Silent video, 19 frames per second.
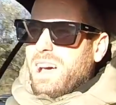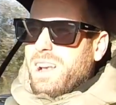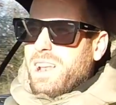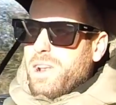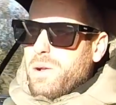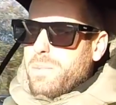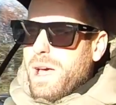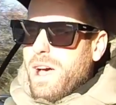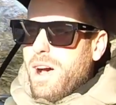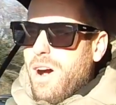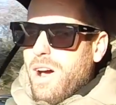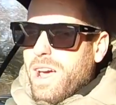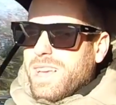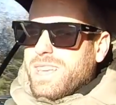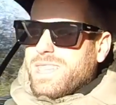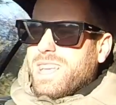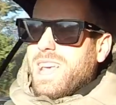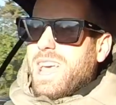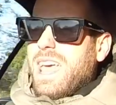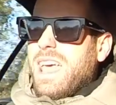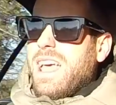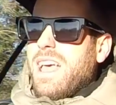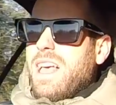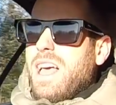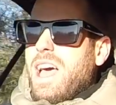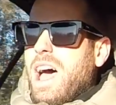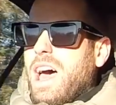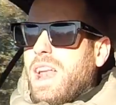little bit icy,
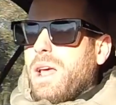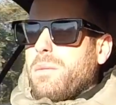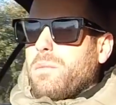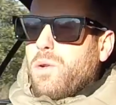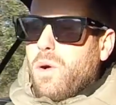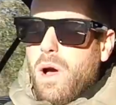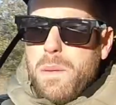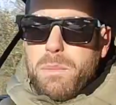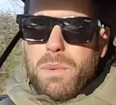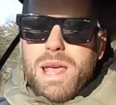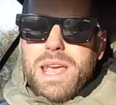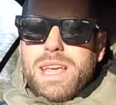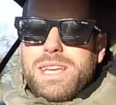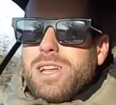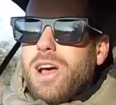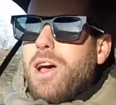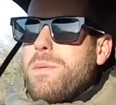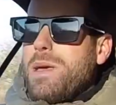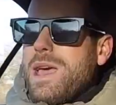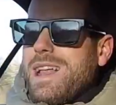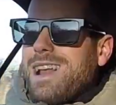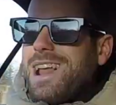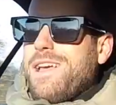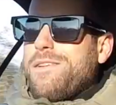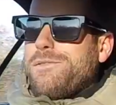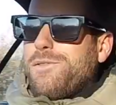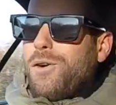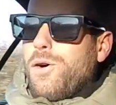and I'm quite pleased I'm in
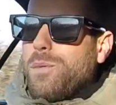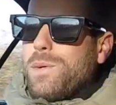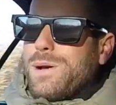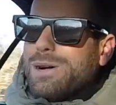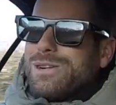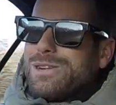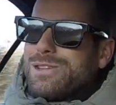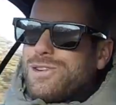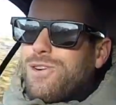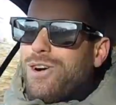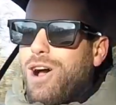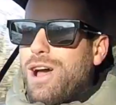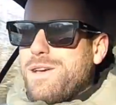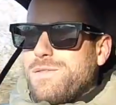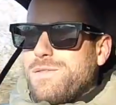a four-wheel drive